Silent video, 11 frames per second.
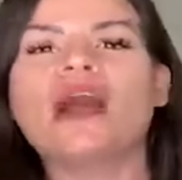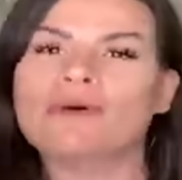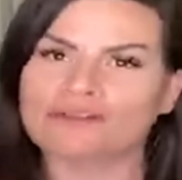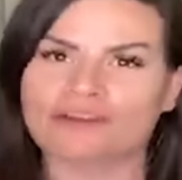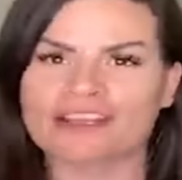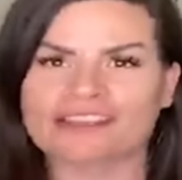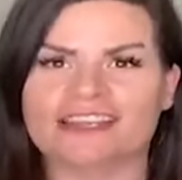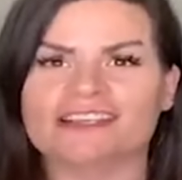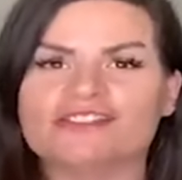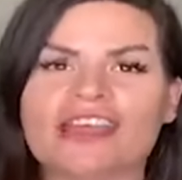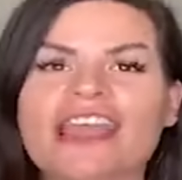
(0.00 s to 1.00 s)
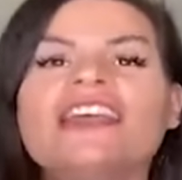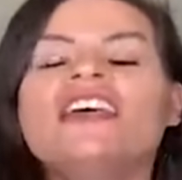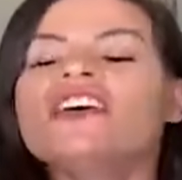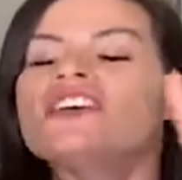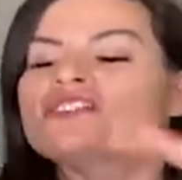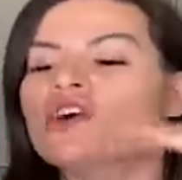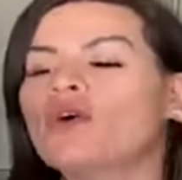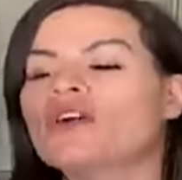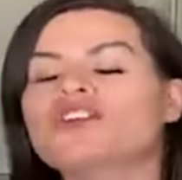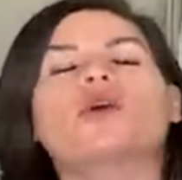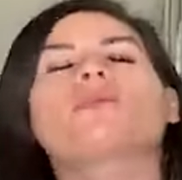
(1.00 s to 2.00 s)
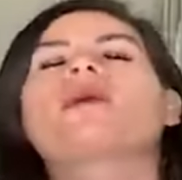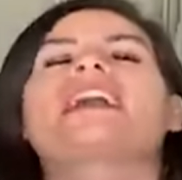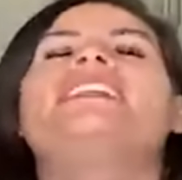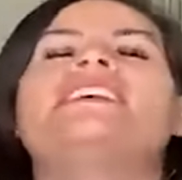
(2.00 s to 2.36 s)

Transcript: want to forget things, okay? So your brand